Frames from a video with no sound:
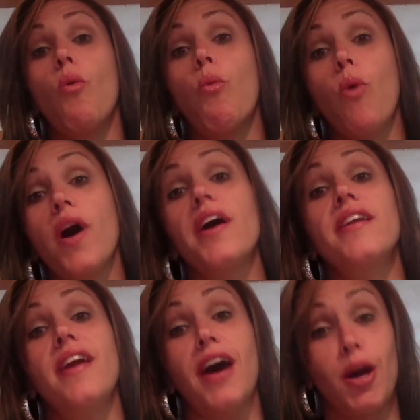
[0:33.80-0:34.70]

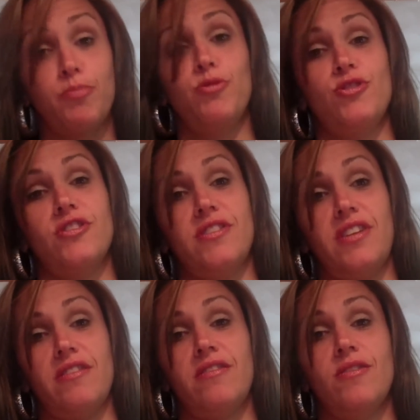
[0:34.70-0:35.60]
one-up you,
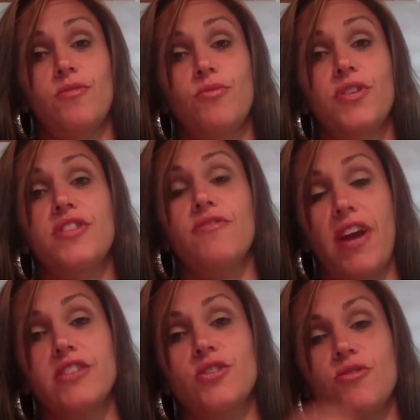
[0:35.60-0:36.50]
Chalene, with the
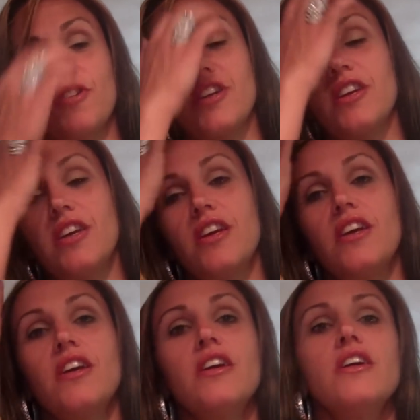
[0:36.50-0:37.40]
rat story.
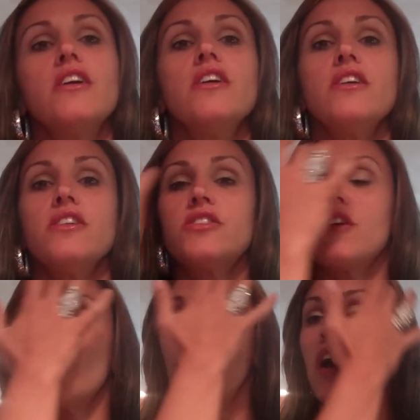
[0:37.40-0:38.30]

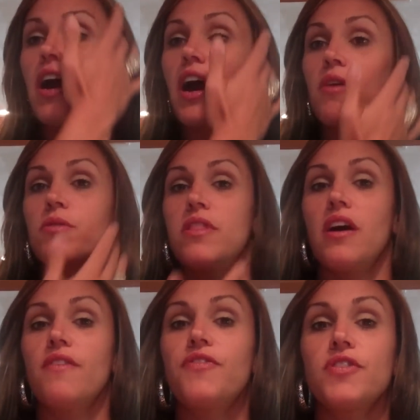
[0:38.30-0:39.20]
So I would
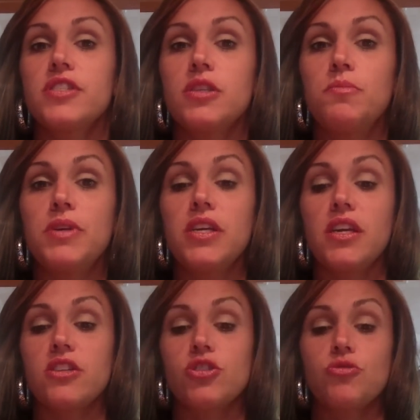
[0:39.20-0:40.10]
love for it to
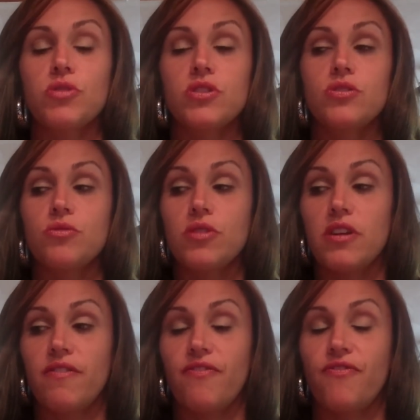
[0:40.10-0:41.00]
be a short
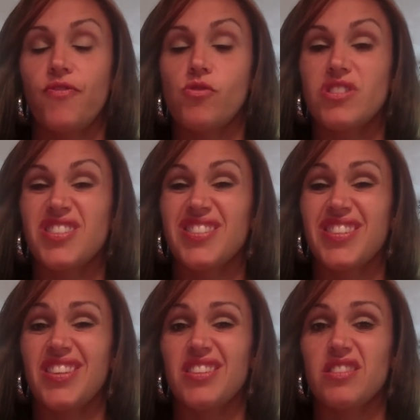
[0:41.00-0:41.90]
story.
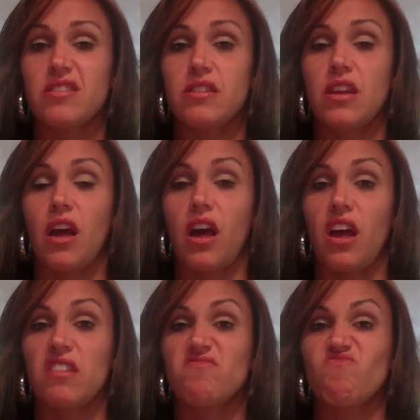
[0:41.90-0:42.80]
Unfortunately, it's
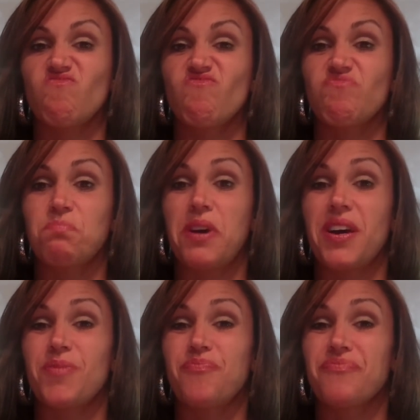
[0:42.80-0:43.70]
not.
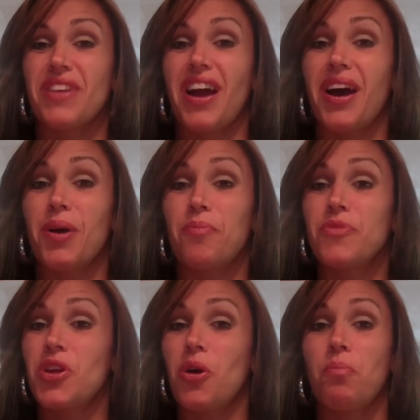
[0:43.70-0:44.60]
But,
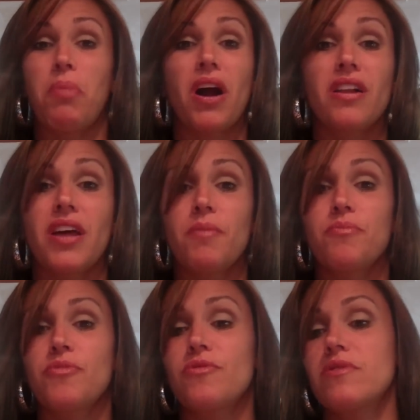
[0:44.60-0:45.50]
you know, buckle
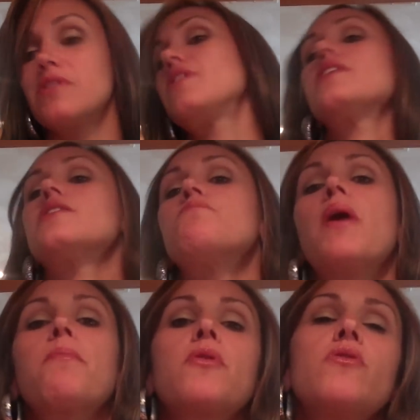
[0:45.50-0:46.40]
up, get some
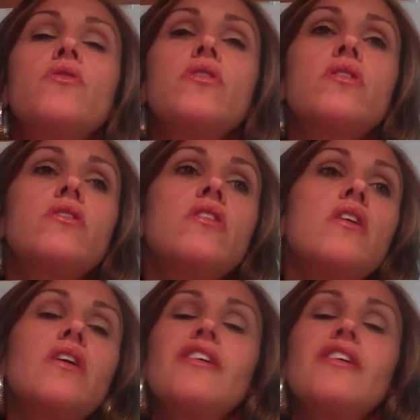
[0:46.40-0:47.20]
popcorn,